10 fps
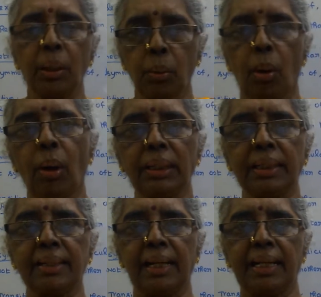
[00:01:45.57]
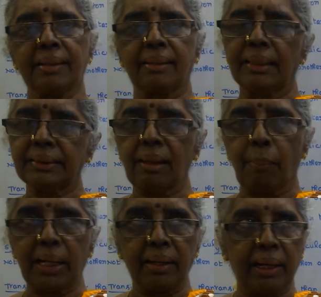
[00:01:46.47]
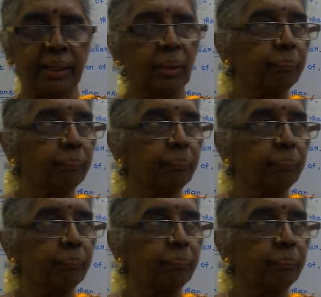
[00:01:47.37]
call that relation as symmetric.